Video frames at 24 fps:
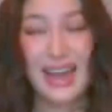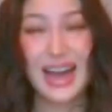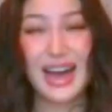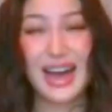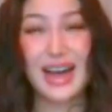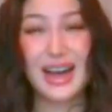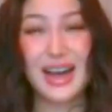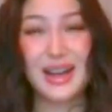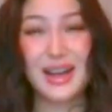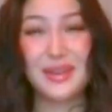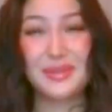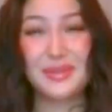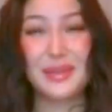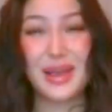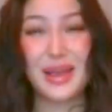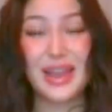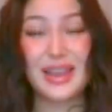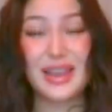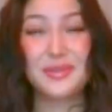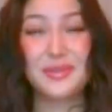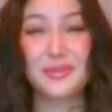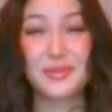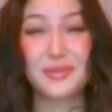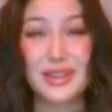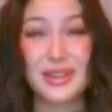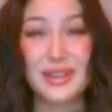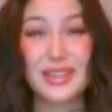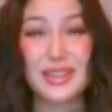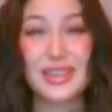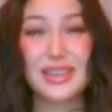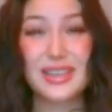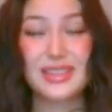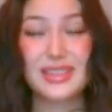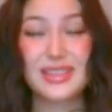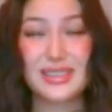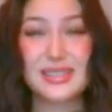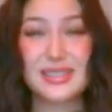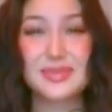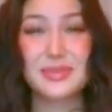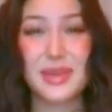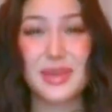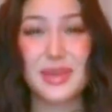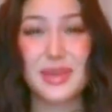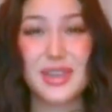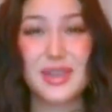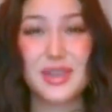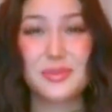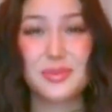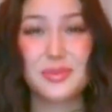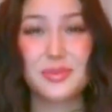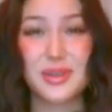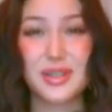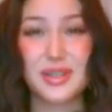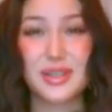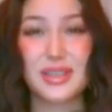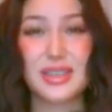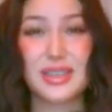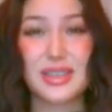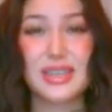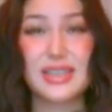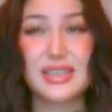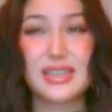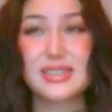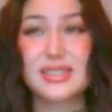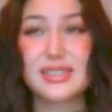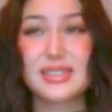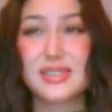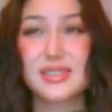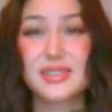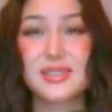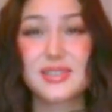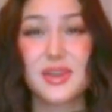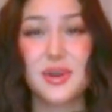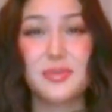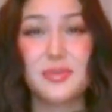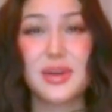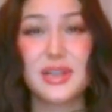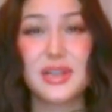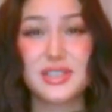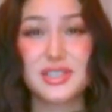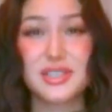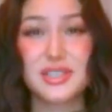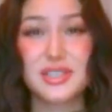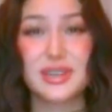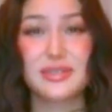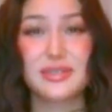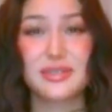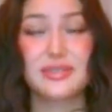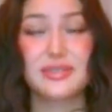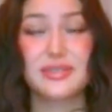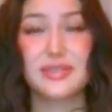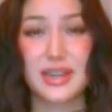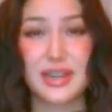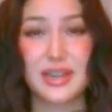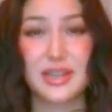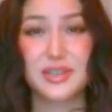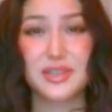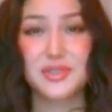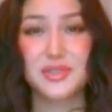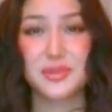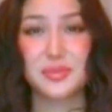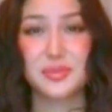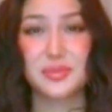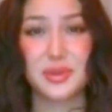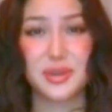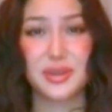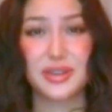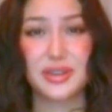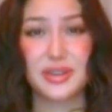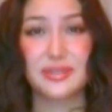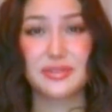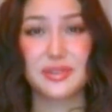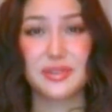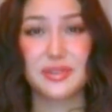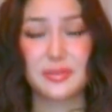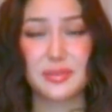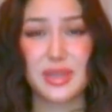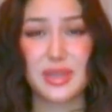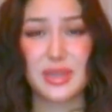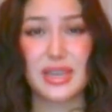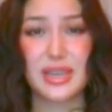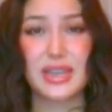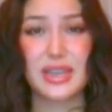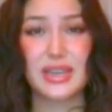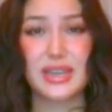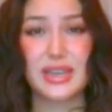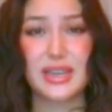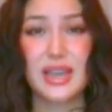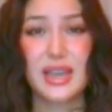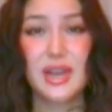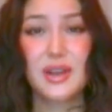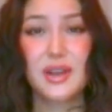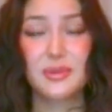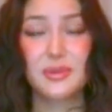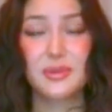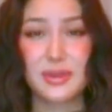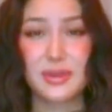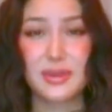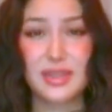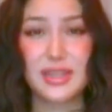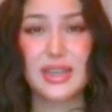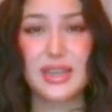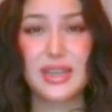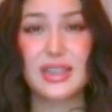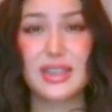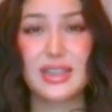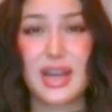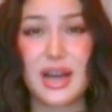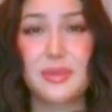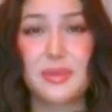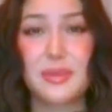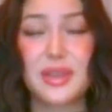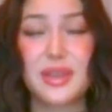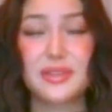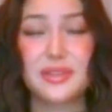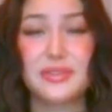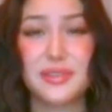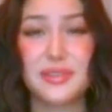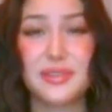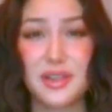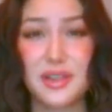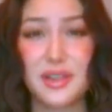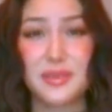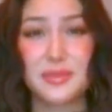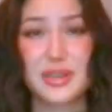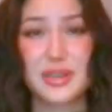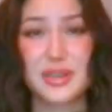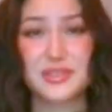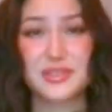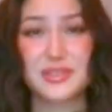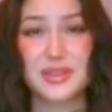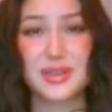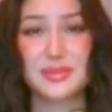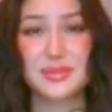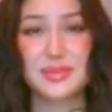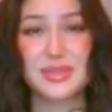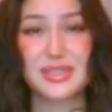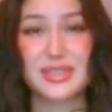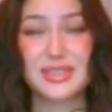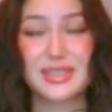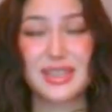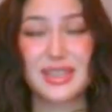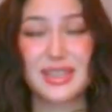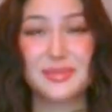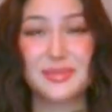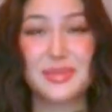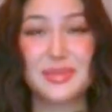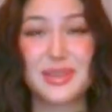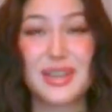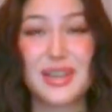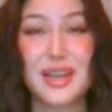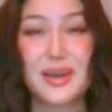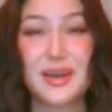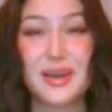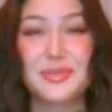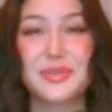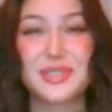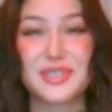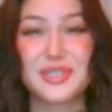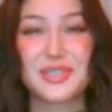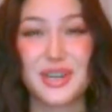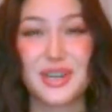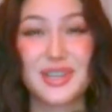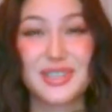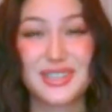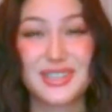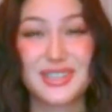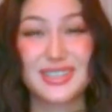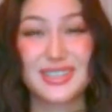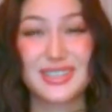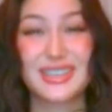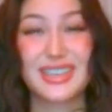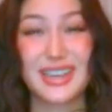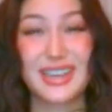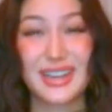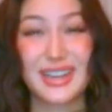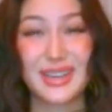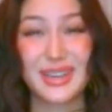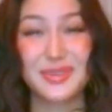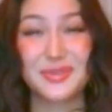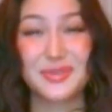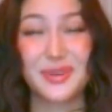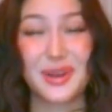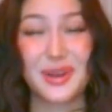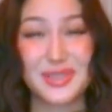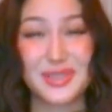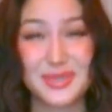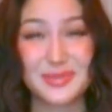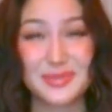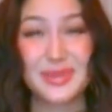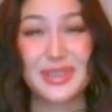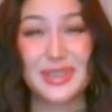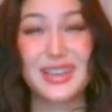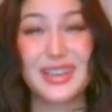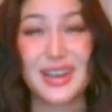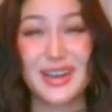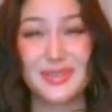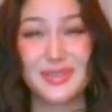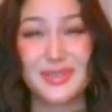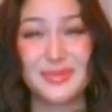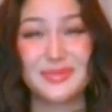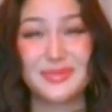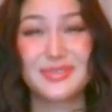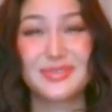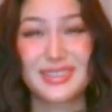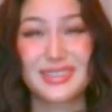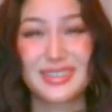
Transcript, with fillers: And really, this money will ease so much of the financial burden for me and really allow me to follow my dreams and become the doctor that I want to become.